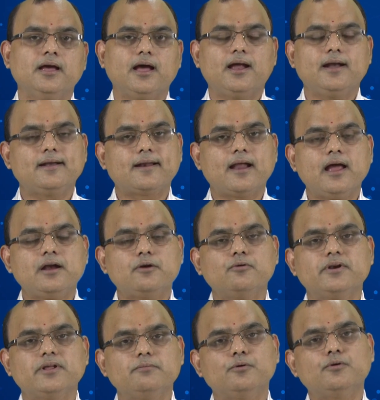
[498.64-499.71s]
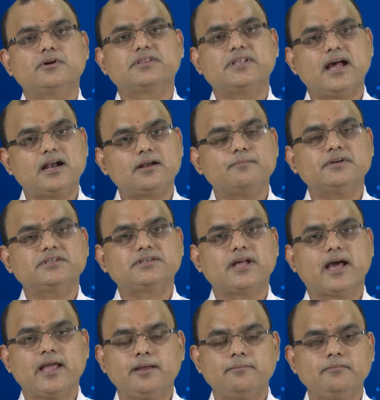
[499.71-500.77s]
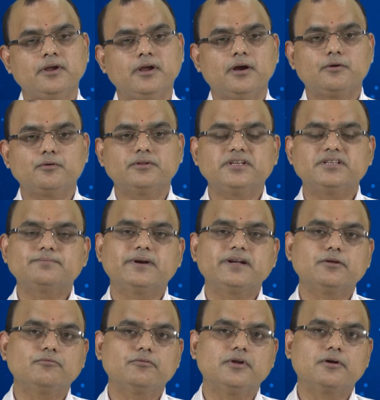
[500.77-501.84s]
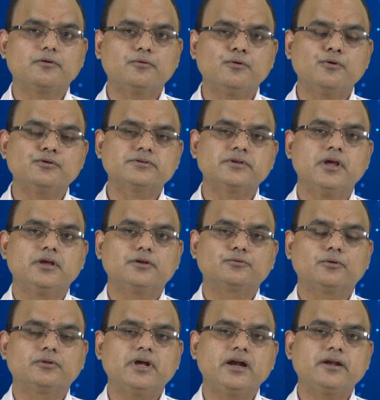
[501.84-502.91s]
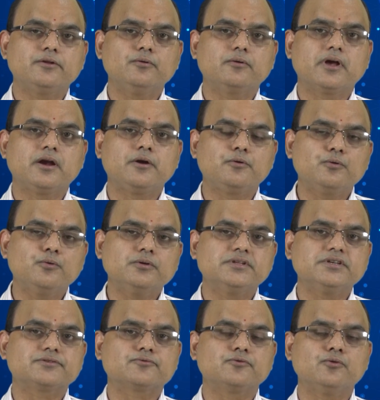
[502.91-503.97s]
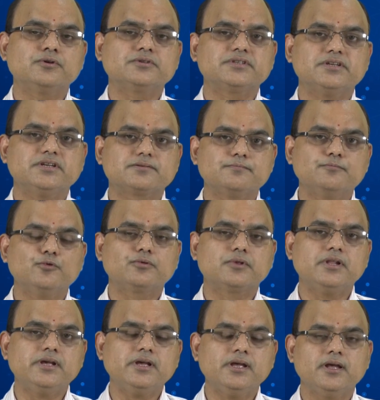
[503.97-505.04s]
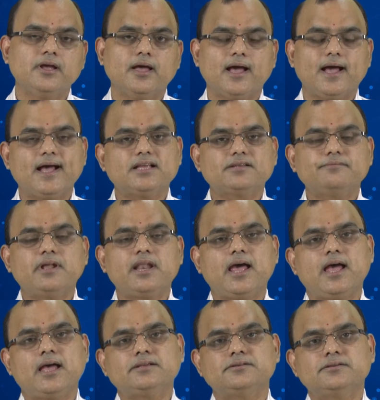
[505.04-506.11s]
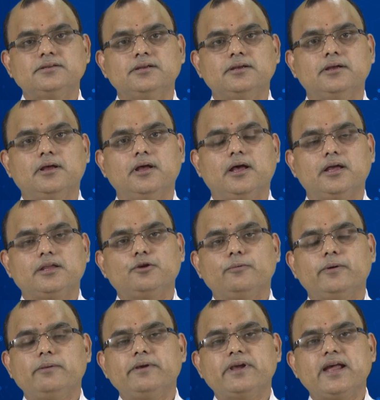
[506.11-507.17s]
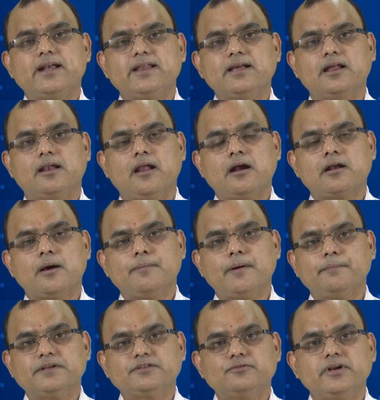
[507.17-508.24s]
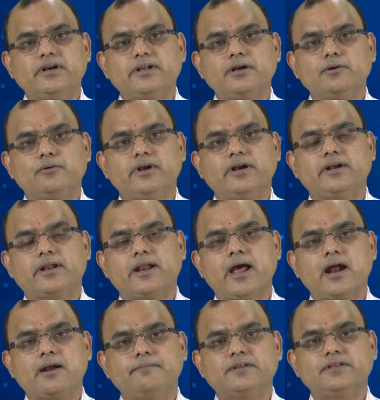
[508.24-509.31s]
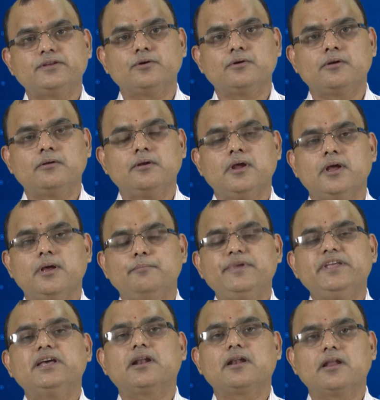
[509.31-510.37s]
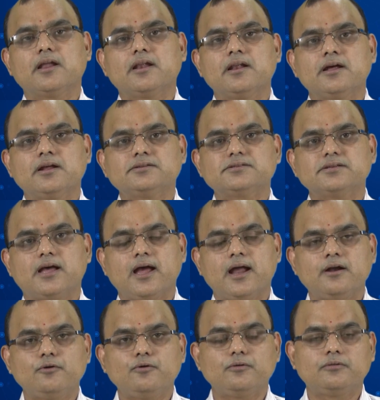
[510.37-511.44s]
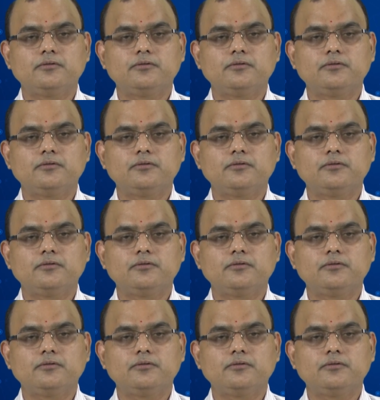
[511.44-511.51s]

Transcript: and try to devote that much time to this particular course, so that you can do this course smoothly, as well as you will be getting a lot of opportunity to interact with your peer learners and